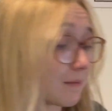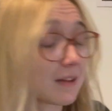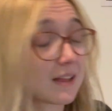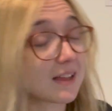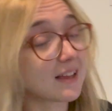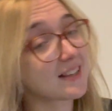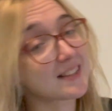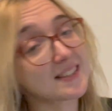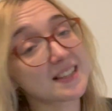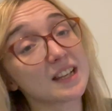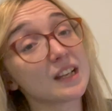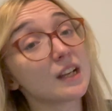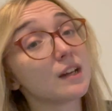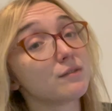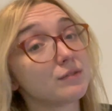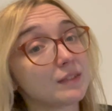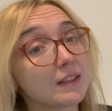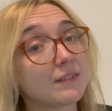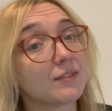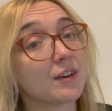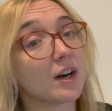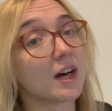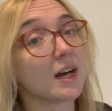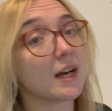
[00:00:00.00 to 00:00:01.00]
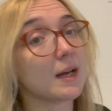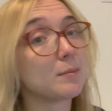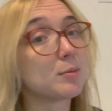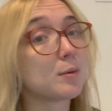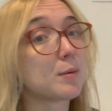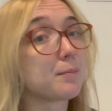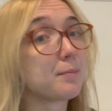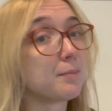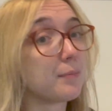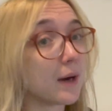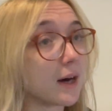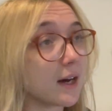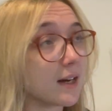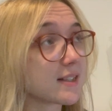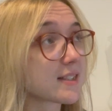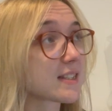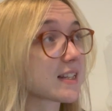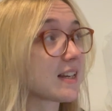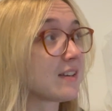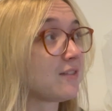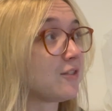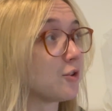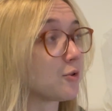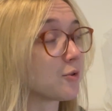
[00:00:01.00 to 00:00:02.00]
it's a lovely vibe, but
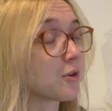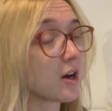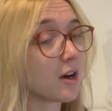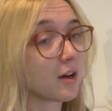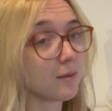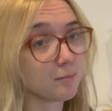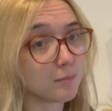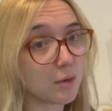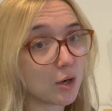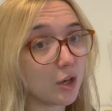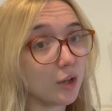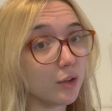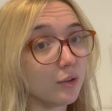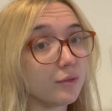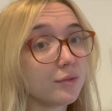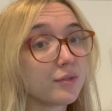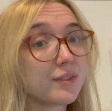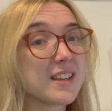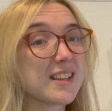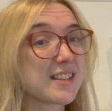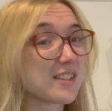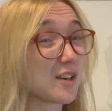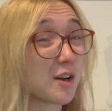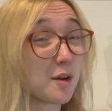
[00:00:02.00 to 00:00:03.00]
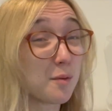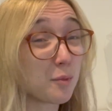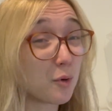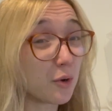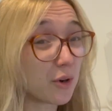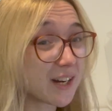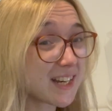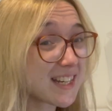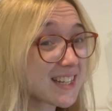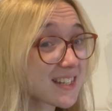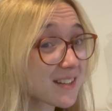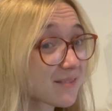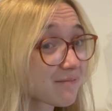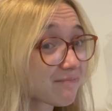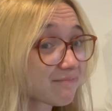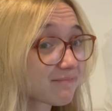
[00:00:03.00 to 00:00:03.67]
if you can't move, there's no point.